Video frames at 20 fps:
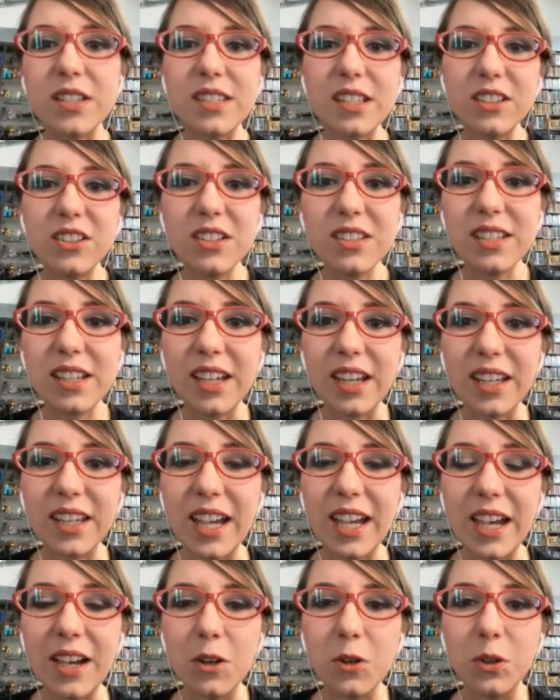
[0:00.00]
because it looks like a
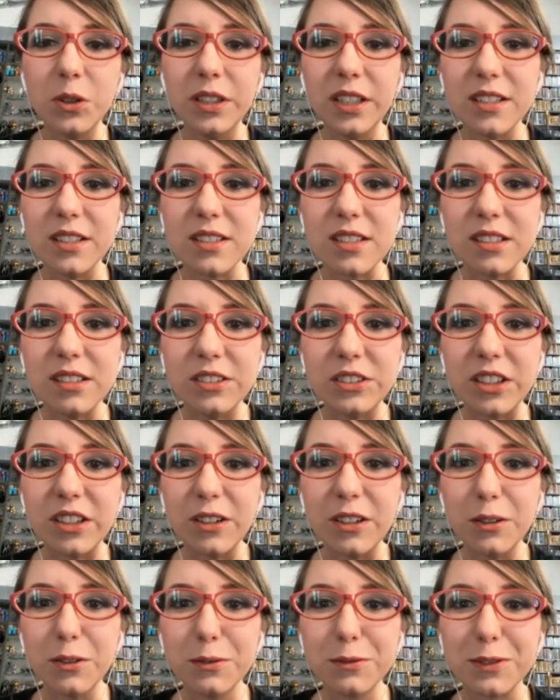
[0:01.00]
cat holding a
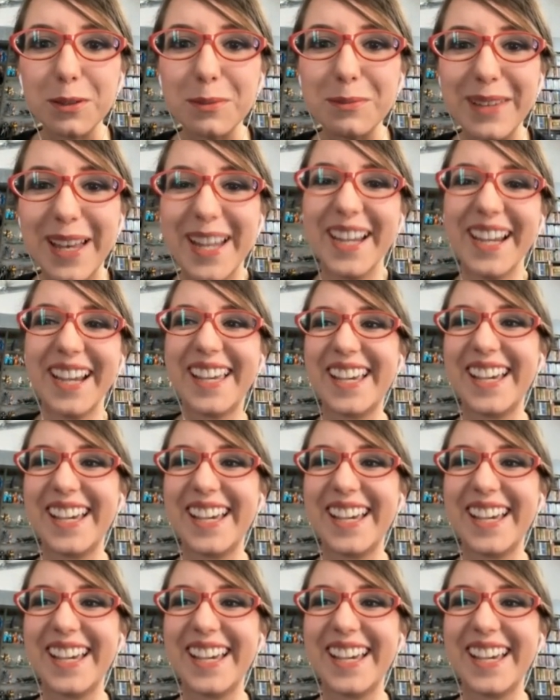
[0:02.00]
dildo from my